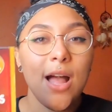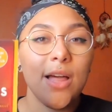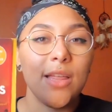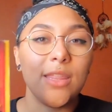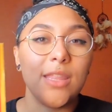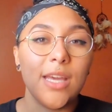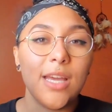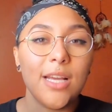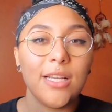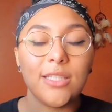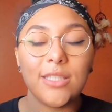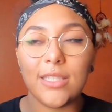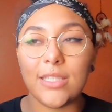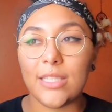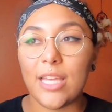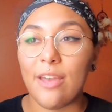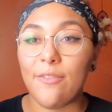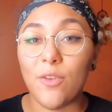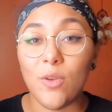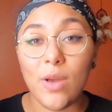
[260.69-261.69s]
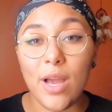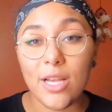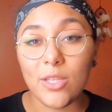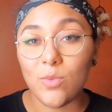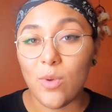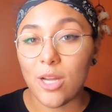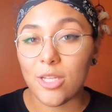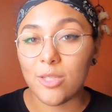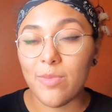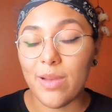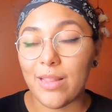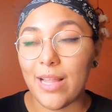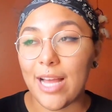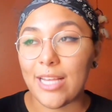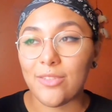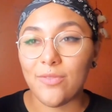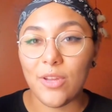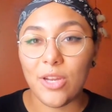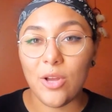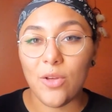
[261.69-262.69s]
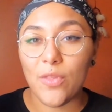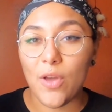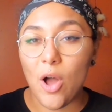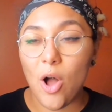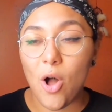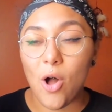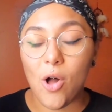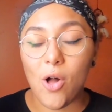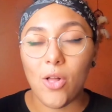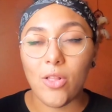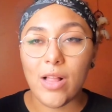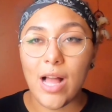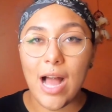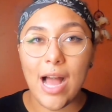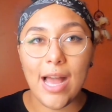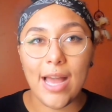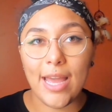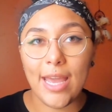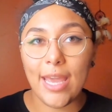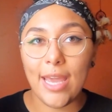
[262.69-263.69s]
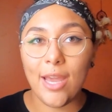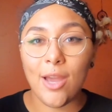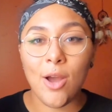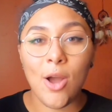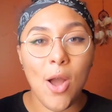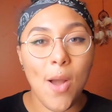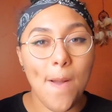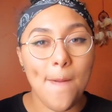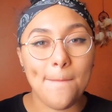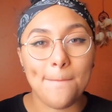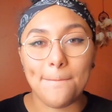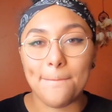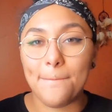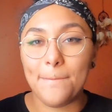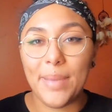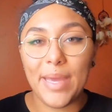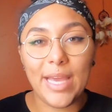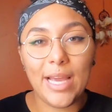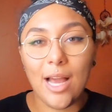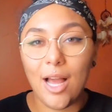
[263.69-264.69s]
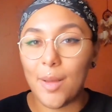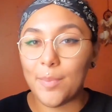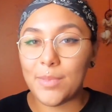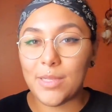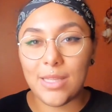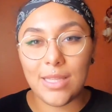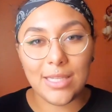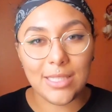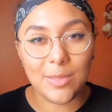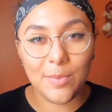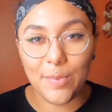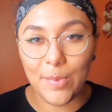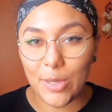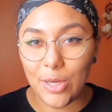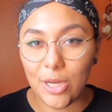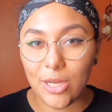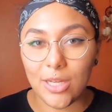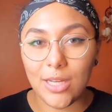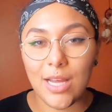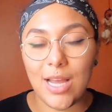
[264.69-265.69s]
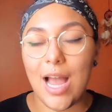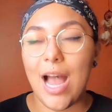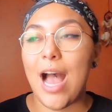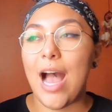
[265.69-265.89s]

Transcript: This, if you guys watched my last video, The Haul, I big upped this book.